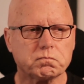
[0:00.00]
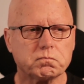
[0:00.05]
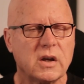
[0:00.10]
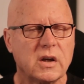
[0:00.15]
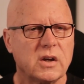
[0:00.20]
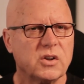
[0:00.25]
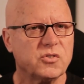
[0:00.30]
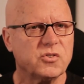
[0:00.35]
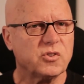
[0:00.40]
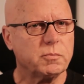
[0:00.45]

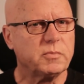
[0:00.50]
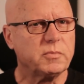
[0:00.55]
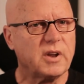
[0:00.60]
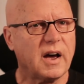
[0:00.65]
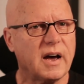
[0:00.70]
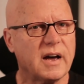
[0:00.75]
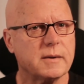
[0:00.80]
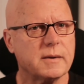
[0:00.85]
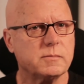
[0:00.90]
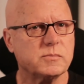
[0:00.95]

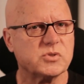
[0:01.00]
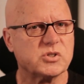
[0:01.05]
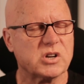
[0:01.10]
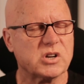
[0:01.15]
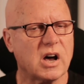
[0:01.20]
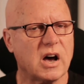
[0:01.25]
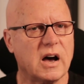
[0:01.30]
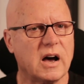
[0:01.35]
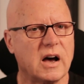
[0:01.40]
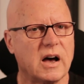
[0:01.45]
Sometimes
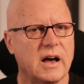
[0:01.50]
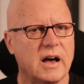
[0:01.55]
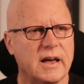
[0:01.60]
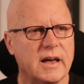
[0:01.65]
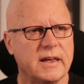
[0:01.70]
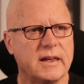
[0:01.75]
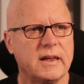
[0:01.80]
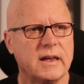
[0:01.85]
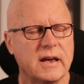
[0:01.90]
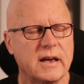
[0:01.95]

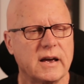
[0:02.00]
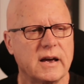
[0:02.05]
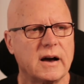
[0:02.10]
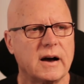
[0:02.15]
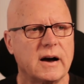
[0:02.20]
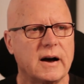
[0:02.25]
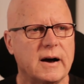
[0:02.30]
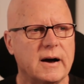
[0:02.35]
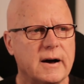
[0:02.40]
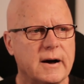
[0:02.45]
I
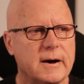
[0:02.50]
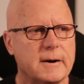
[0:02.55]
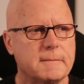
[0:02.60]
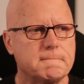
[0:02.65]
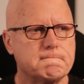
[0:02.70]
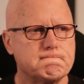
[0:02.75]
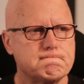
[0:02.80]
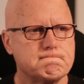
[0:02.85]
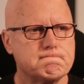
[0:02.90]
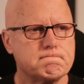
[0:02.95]

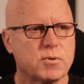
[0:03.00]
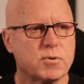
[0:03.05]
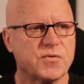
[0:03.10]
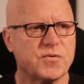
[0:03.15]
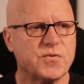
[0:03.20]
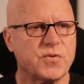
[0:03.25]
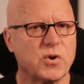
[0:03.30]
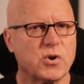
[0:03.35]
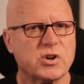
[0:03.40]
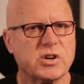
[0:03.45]
um,
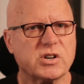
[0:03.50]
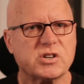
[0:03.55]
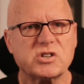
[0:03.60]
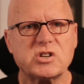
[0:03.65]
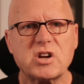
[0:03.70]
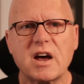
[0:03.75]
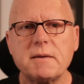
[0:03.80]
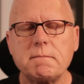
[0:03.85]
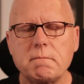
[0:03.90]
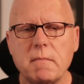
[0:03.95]
prefer to
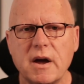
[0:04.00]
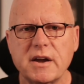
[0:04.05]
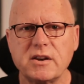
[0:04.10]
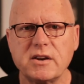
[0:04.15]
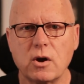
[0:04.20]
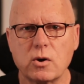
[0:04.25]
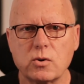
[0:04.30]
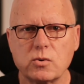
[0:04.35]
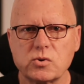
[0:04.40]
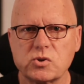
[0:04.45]
type my
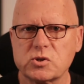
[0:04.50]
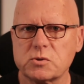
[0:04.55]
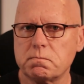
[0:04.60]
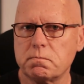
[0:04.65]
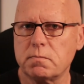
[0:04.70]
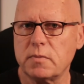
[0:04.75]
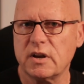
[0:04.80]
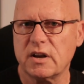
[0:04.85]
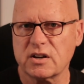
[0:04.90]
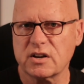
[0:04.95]
notes
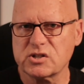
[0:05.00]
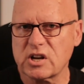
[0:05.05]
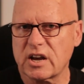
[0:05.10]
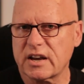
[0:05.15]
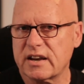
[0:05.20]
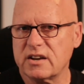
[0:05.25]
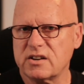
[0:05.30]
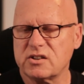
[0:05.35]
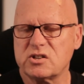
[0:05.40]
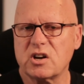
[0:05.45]
because I
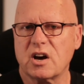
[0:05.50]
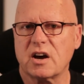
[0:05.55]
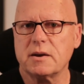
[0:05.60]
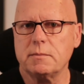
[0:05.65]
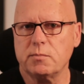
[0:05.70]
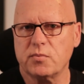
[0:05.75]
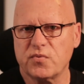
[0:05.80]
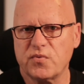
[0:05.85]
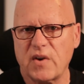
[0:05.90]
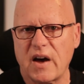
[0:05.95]
can
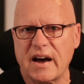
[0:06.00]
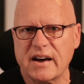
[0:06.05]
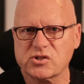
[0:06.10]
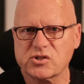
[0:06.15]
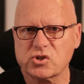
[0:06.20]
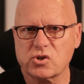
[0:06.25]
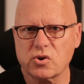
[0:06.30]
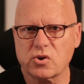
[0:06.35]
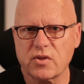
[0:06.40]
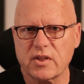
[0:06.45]
type
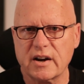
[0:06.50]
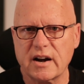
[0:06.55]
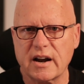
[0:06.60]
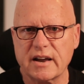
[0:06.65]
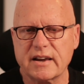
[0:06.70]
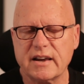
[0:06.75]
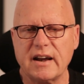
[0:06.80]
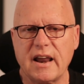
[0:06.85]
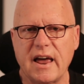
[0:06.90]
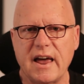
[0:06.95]
faster than I
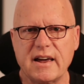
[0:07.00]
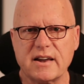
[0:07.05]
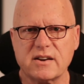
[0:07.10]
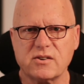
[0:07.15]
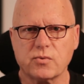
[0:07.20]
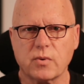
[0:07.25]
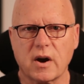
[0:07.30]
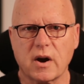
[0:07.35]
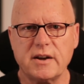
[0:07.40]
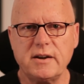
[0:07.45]
can
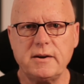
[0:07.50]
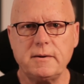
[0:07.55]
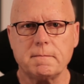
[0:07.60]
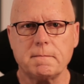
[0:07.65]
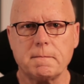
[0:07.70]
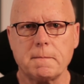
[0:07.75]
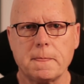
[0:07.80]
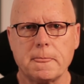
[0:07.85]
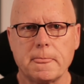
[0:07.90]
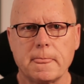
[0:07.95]
handwrite.
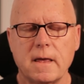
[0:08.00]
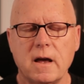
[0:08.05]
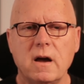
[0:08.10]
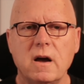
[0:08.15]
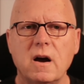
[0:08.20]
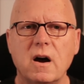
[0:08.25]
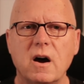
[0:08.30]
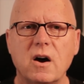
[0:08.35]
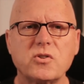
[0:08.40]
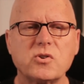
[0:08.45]

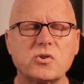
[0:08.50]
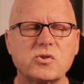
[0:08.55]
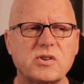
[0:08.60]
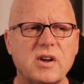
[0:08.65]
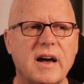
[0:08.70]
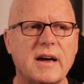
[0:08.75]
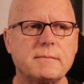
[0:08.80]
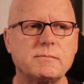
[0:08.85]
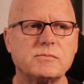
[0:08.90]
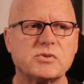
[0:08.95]
Other
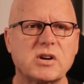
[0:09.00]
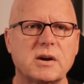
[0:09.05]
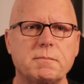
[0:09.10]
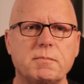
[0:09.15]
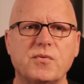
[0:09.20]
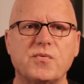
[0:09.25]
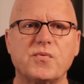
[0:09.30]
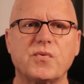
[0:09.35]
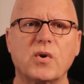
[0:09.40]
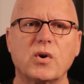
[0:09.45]
times I
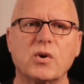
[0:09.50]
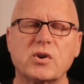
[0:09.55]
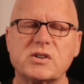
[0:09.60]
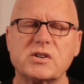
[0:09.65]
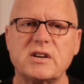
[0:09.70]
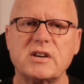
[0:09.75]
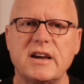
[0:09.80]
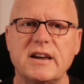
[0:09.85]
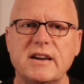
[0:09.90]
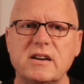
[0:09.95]
prefer to
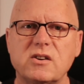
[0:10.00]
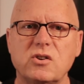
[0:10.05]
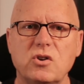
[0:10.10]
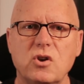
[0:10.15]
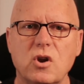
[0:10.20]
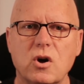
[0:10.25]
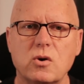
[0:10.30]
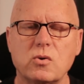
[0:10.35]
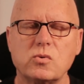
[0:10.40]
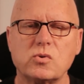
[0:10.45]
take
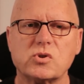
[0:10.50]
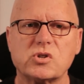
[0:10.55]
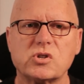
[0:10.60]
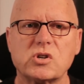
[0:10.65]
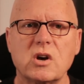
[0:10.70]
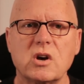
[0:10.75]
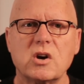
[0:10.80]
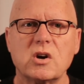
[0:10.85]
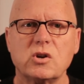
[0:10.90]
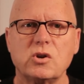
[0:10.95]
notes
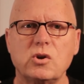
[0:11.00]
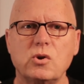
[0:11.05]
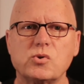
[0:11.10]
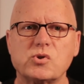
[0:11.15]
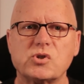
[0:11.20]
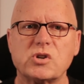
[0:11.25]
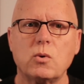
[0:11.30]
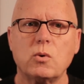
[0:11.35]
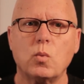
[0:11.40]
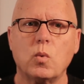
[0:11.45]

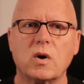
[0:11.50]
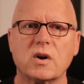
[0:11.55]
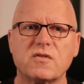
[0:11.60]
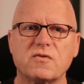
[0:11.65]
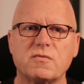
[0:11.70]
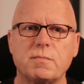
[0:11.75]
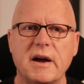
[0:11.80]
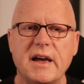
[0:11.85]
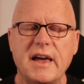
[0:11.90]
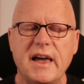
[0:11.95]
using one
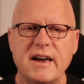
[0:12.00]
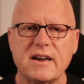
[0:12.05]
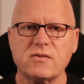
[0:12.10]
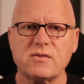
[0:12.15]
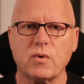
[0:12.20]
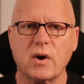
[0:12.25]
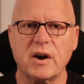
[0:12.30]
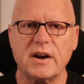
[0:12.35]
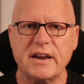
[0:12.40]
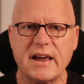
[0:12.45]
of my
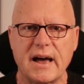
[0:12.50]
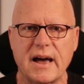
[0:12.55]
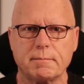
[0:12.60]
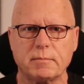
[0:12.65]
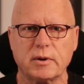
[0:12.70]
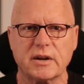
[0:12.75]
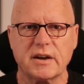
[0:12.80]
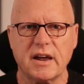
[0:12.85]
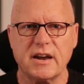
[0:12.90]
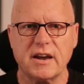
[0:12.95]
handwriting
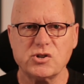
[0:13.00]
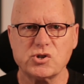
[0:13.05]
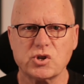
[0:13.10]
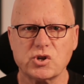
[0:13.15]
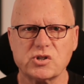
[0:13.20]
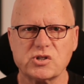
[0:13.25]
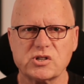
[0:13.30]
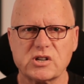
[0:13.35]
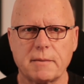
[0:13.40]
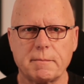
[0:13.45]

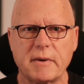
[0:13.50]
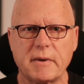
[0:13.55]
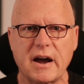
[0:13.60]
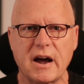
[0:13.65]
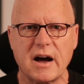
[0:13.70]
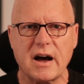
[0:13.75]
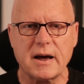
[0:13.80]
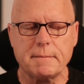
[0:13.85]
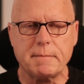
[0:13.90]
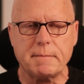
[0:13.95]
applications on my
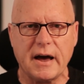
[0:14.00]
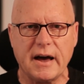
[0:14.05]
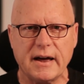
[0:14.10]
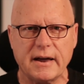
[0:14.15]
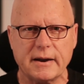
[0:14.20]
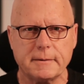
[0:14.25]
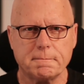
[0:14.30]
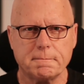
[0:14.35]
iPad.